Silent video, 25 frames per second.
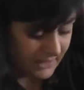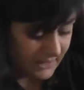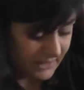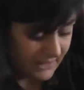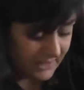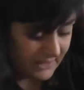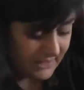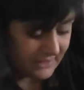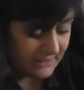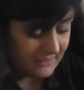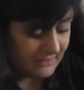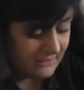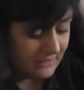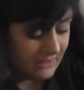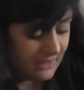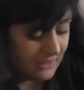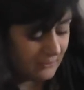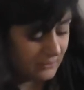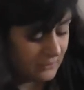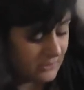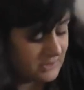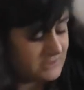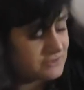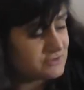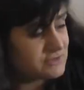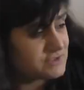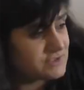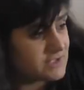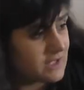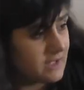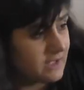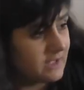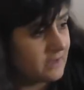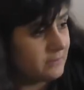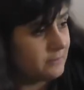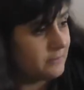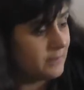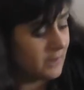Here, I want to
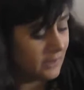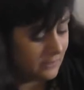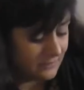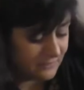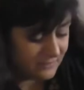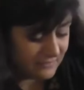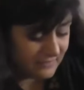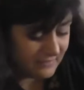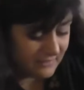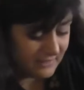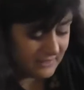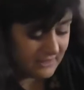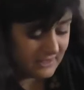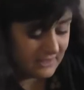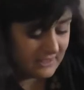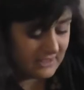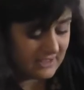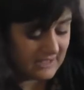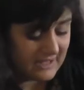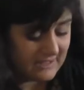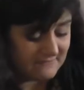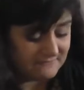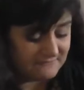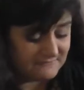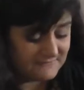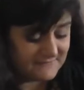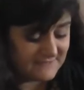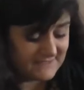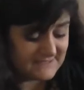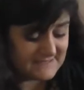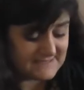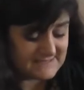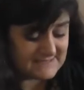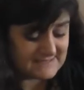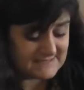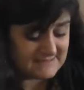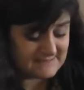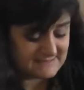talk about the
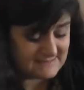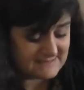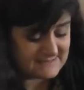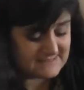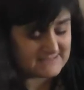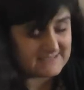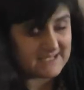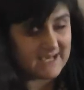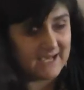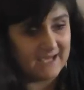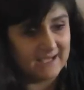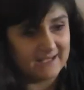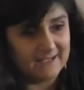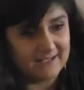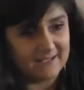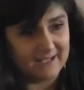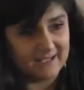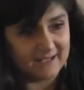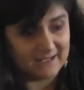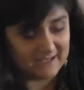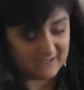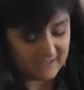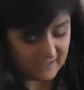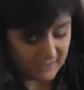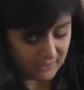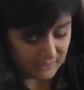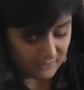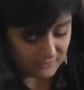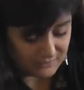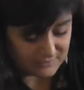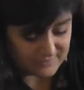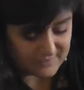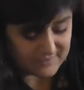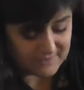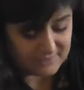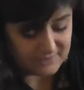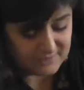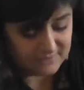leftists and how
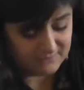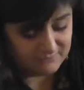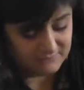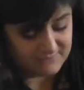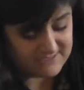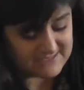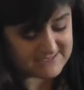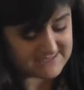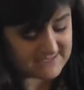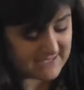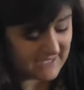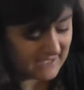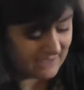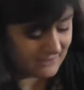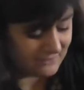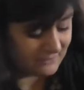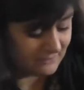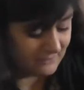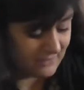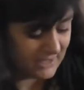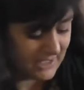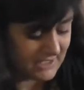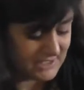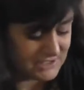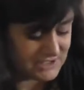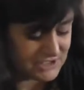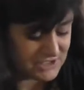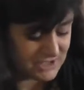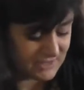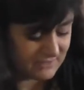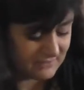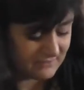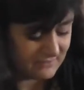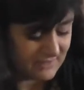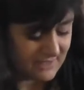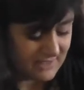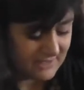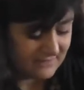their
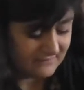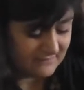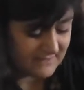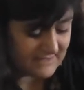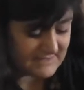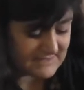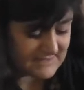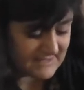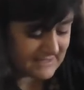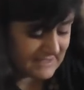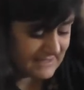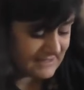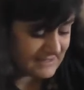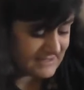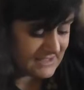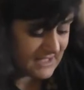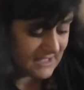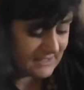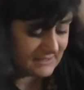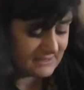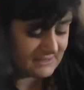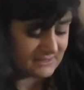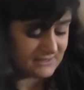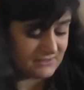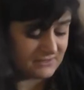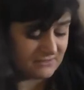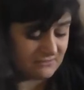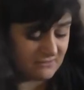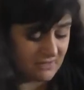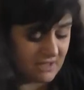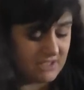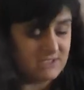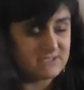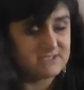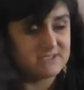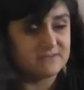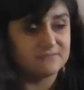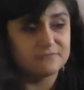miscalculation facilitated the
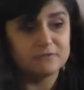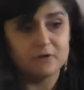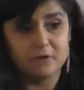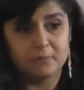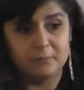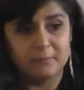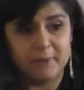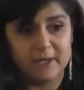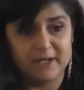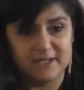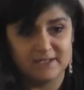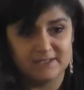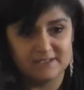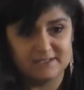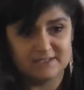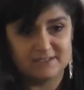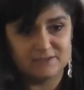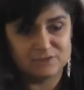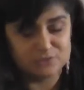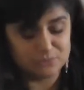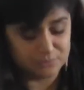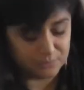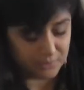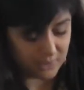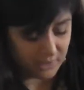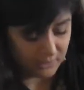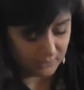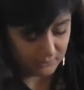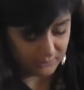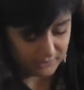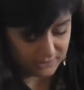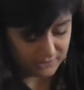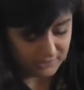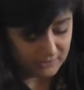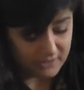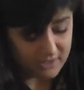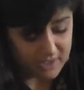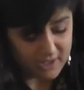rise of Khomeini to
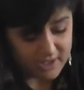power.